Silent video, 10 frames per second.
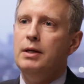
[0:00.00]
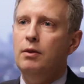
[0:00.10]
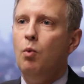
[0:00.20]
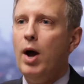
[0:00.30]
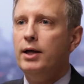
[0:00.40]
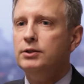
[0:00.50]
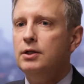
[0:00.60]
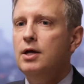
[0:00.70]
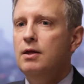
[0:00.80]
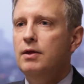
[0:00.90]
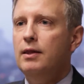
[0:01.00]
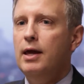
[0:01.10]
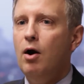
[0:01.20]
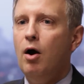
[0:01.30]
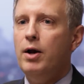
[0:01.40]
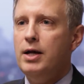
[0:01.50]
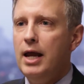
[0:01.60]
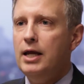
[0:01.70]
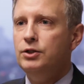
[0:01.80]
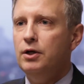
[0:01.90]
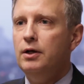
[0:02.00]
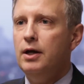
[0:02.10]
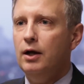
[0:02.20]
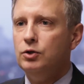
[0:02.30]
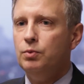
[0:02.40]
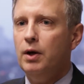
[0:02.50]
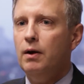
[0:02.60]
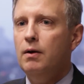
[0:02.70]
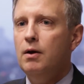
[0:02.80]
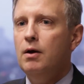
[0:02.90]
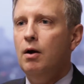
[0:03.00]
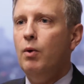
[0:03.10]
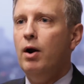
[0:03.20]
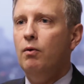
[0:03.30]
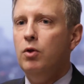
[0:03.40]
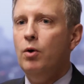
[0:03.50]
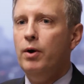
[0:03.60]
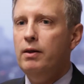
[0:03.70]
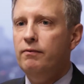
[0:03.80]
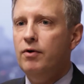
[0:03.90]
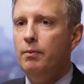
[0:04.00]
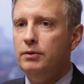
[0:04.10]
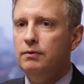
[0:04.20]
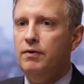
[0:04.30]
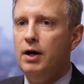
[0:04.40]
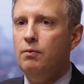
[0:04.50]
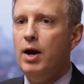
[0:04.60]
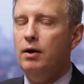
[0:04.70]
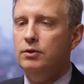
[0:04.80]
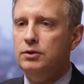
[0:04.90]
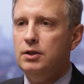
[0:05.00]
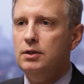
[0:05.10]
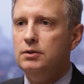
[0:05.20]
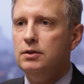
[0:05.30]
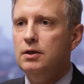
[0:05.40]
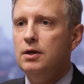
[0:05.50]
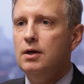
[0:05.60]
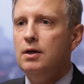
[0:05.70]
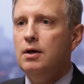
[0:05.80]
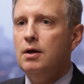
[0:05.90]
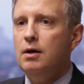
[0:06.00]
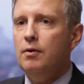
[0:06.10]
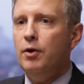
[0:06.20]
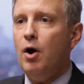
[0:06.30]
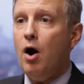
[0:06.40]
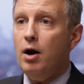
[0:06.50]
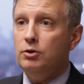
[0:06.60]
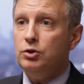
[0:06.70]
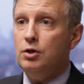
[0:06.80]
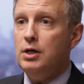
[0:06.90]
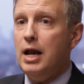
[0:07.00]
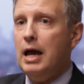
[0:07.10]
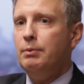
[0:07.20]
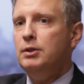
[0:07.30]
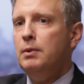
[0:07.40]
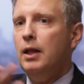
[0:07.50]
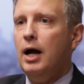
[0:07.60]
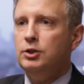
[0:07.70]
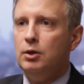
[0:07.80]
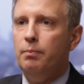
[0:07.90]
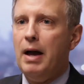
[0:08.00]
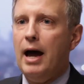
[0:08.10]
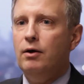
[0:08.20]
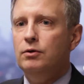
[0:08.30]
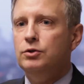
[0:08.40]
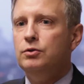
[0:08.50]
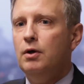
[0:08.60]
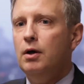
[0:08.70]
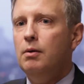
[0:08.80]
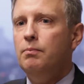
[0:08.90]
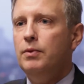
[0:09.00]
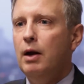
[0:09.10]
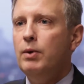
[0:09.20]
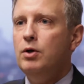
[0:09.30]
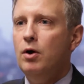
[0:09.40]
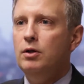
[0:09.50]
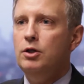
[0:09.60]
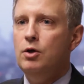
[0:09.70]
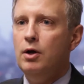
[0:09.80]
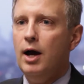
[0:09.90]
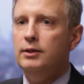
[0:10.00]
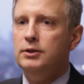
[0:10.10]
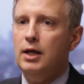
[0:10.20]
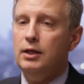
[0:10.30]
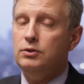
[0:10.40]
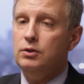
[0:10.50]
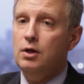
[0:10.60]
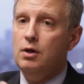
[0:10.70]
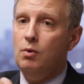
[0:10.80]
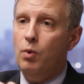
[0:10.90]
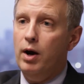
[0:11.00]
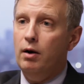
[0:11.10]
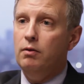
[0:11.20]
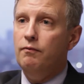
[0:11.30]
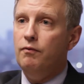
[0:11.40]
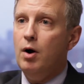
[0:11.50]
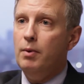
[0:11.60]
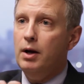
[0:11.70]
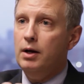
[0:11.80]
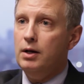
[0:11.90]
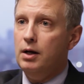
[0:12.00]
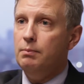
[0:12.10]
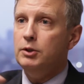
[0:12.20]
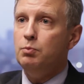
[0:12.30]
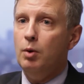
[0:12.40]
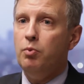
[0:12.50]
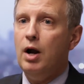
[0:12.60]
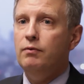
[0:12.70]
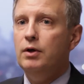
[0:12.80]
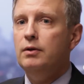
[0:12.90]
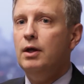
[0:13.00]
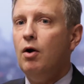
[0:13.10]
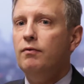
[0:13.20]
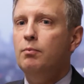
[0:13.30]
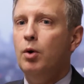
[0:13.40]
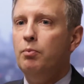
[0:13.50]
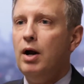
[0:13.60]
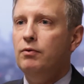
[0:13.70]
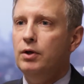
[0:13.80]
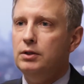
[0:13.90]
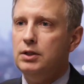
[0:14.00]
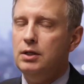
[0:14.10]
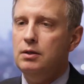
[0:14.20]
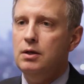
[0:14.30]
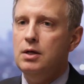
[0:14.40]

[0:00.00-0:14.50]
in the West than they are in Asia and elsewhere, where low-grade lymphoma is a very rare disease. There are certain epidemiological patterns that we note in the United States where lymphoma is more prevalent. They're often more prevalent in